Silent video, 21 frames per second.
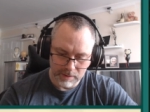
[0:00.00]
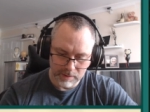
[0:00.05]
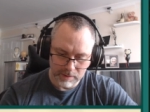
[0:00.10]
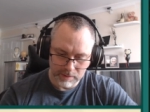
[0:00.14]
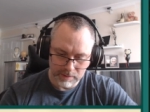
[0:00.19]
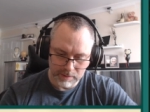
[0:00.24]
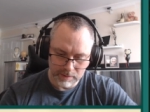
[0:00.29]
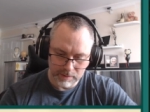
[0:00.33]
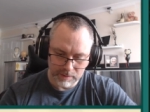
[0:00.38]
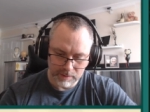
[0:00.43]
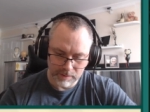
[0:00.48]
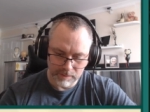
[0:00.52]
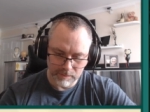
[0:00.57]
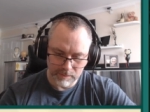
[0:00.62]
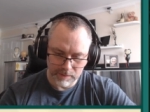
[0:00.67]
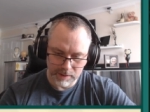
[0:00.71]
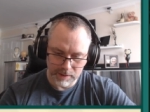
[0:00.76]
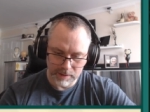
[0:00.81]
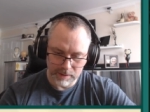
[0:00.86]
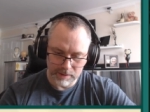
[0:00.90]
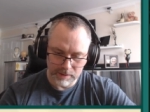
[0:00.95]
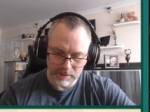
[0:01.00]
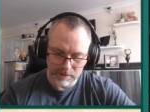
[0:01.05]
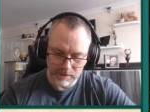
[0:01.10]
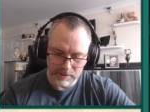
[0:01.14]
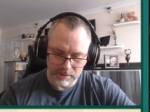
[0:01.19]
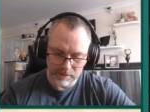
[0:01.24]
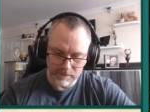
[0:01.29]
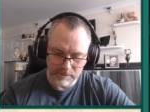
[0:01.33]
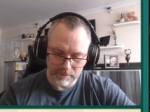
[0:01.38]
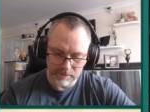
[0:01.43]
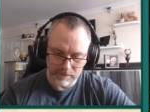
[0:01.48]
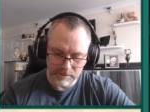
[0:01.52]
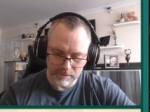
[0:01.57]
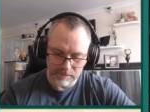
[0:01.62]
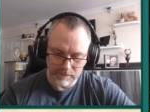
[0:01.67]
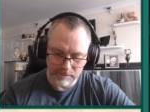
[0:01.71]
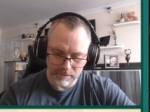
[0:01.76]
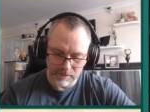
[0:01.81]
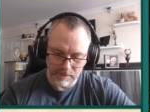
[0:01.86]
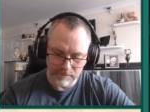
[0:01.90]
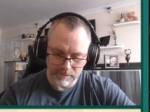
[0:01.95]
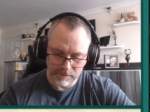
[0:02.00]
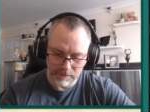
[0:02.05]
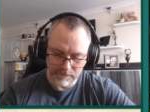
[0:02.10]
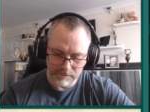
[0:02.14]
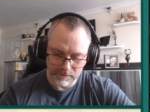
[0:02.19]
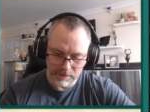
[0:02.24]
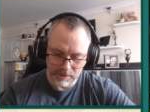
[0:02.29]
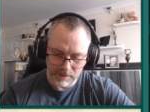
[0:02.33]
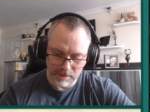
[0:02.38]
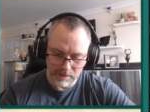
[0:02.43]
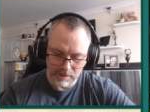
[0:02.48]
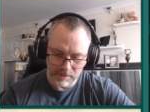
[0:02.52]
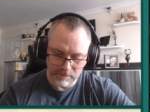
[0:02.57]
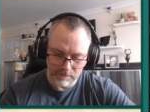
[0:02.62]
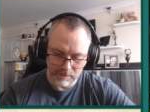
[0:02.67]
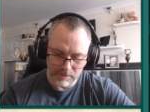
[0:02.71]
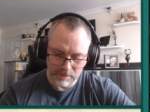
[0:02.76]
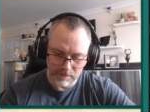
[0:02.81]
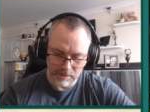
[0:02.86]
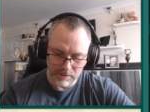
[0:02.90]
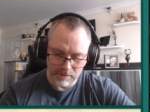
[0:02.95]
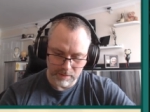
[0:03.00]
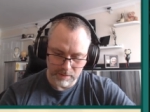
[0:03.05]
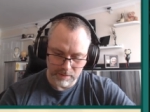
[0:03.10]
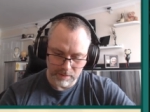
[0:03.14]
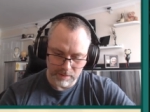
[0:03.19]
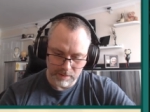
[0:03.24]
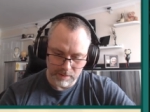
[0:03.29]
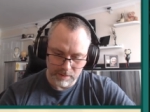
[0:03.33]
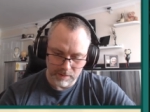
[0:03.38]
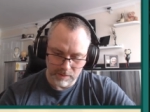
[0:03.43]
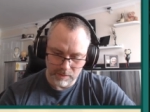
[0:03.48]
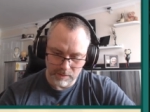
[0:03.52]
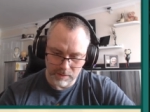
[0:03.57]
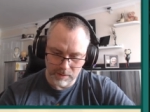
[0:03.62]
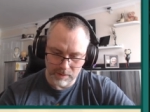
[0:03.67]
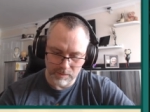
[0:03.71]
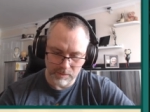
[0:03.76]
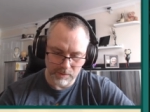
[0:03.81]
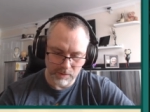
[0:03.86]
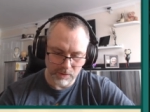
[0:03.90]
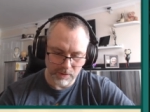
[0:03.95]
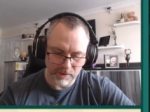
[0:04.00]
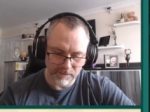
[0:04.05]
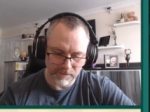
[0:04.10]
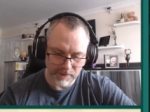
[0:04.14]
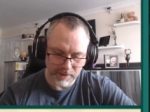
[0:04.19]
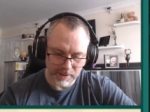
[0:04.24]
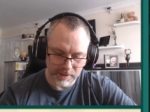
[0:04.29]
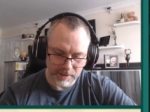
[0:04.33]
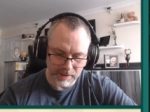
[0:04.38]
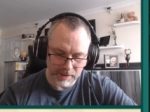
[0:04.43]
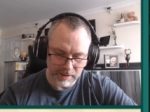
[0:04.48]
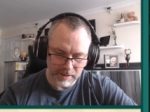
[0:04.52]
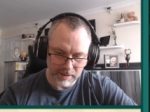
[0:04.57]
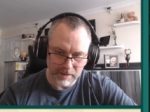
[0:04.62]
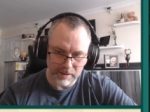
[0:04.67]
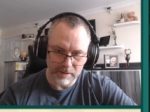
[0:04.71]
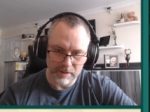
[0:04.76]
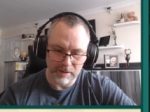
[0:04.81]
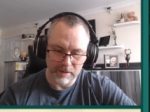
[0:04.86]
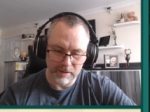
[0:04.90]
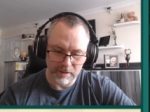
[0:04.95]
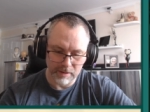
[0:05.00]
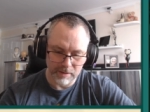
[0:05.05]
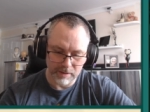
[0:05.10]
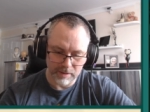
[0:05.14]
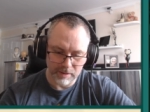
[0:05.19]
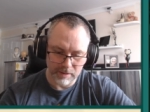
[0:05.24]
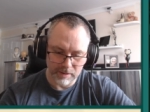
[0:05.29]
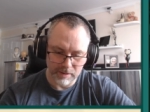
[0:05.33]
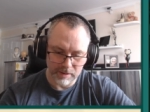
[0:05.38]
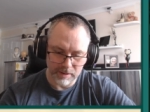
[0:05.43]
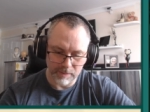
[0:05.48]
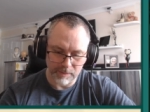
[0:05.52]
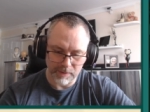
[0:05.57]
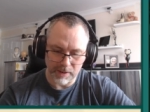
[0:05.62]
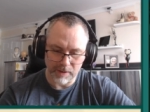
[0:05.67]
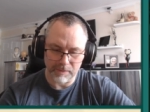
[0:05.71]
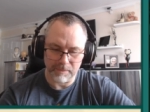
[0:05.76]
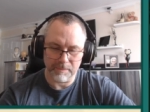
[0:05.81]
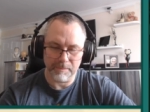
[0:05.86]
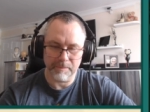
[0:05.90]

Let's see if we can get this further enough down. No, we're not even gonna get it. There we go.